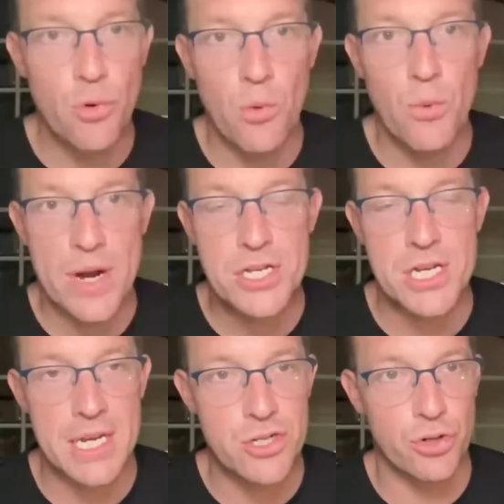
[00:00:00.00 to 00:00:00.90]
You are
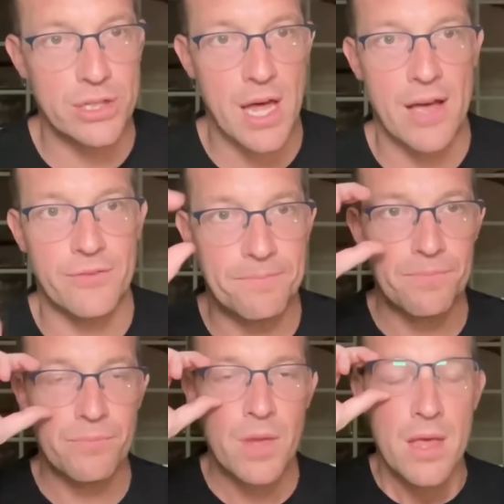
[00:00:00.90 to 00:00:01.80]
witnessing history live.
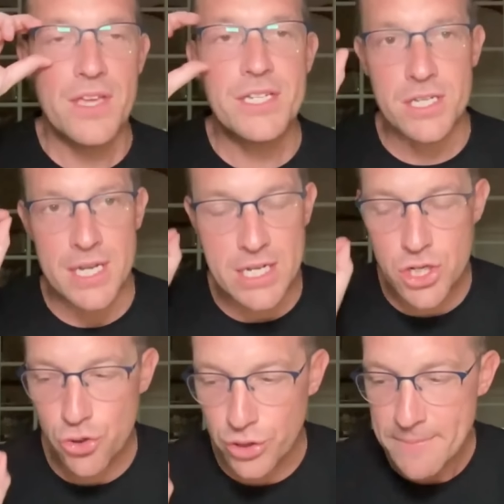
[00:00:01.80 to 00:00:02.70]
This is
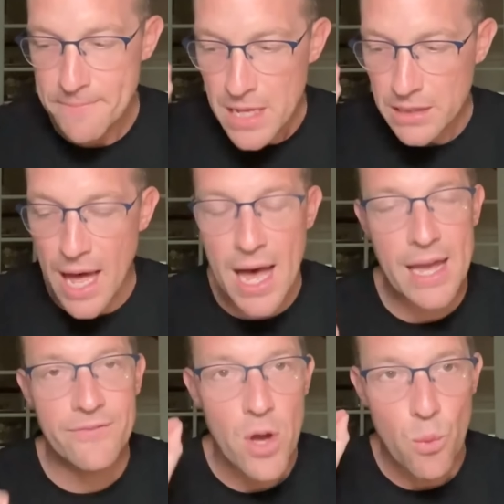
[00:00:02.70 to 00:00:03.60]
history
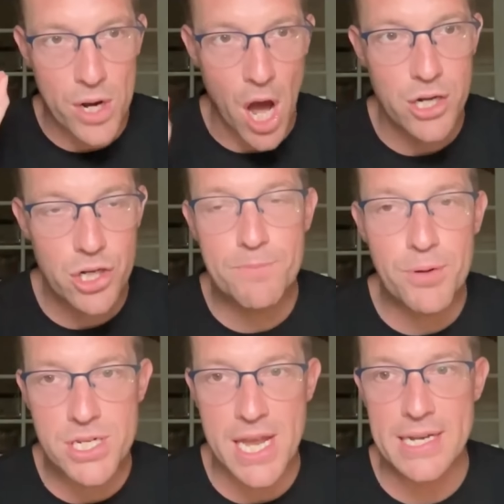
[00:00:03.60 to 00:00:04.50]
live,
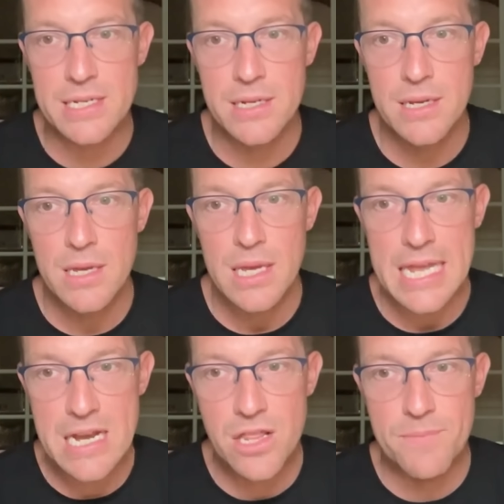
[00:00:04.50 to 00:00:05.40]
100%
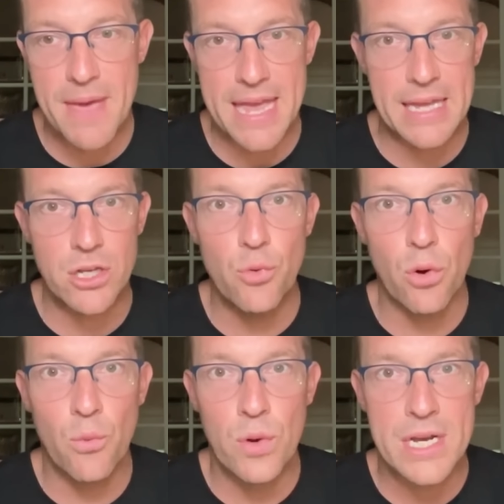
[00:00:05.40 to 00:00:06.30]
in the making. You
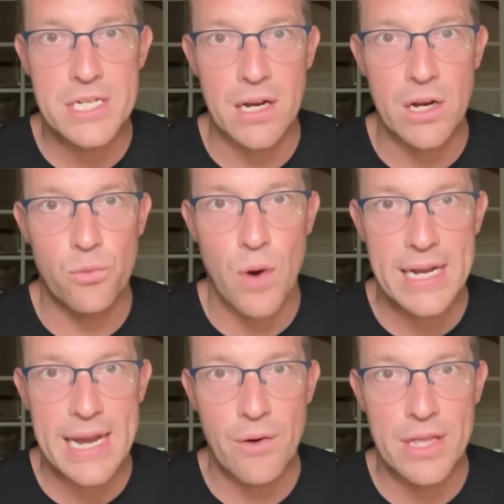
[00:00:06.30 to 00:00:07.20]
are witnessing
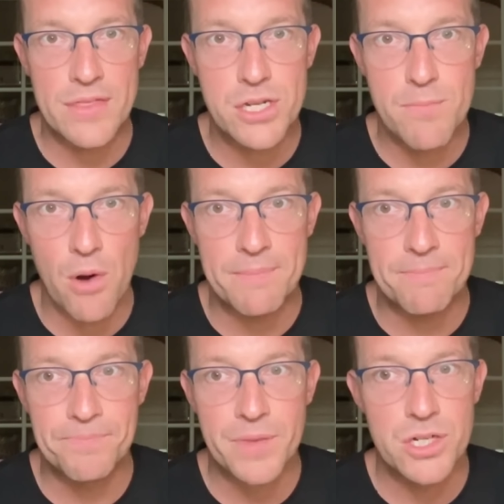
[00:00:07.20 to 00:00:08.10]
right now in this moment,
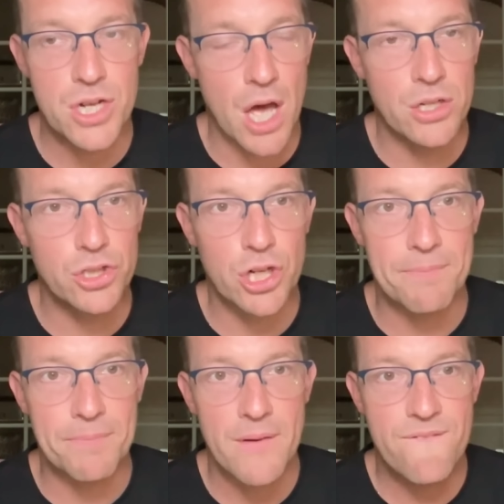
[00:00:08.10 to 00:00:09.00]
Donald
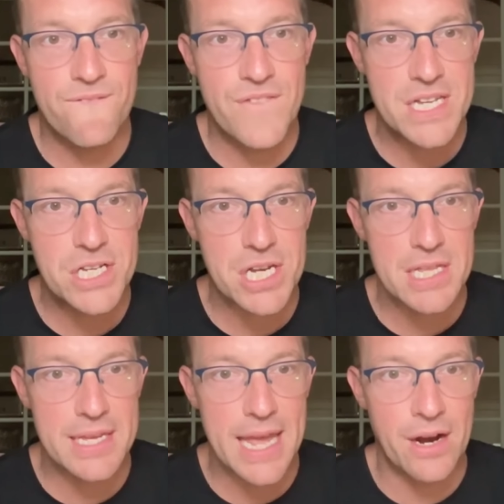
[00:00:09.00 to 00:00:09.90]
Trump, fist
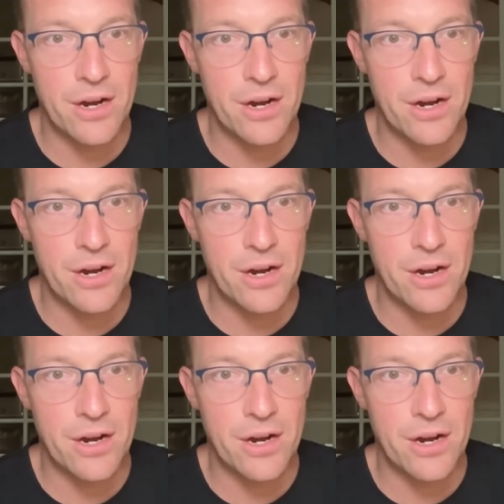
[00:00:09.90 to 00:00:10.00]
in the